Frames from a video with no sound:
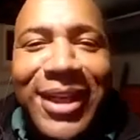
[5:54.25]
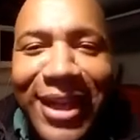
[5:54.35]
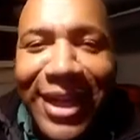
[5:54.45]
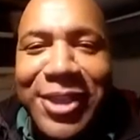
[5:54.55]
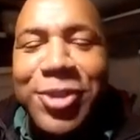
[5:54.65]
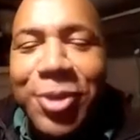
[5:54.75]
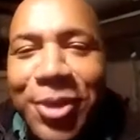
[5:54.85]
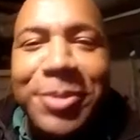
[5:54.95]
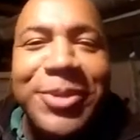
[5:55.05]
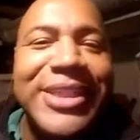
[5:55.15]

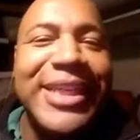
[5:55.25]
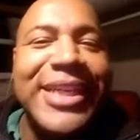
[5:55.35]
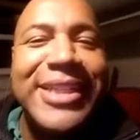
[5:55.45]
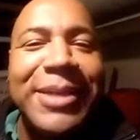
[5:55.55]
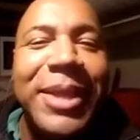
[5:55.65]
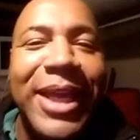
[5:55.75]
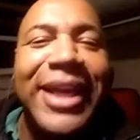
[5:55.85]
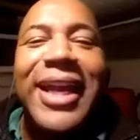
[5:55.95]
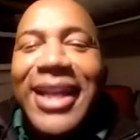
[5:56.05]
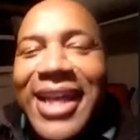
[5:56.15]
enjoyable scenes. I'm like,
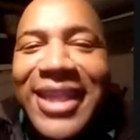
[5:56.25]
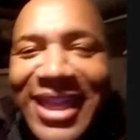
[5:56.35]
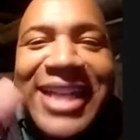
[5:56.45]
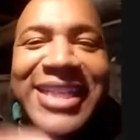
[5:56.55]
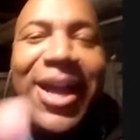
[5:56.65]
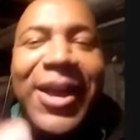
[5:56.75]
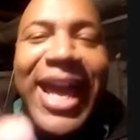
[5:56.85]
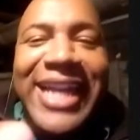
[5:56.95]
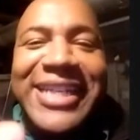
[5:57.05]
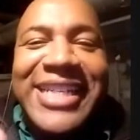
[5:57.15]
now that's how
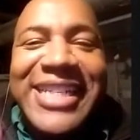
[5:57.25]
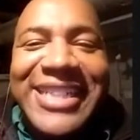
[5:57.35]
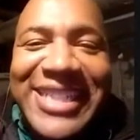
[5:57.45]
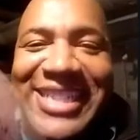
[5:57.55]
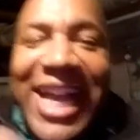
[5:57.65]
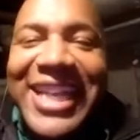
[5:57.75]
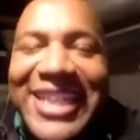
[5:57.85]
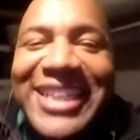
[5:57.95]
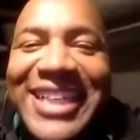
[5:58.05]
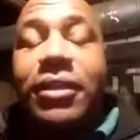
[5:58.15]
action is
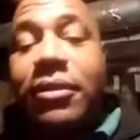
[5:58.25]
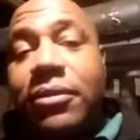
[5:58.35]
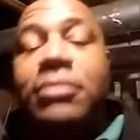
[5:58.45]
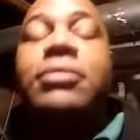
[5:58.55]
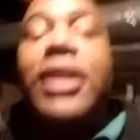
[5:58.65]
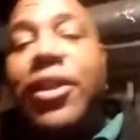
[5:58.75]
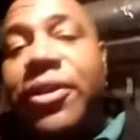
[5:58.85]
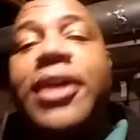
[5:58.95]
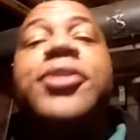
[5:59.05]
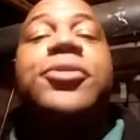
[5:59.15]
done. So the
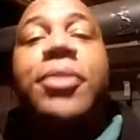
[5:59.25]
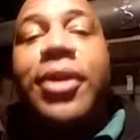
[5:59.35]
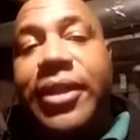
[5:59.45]
international market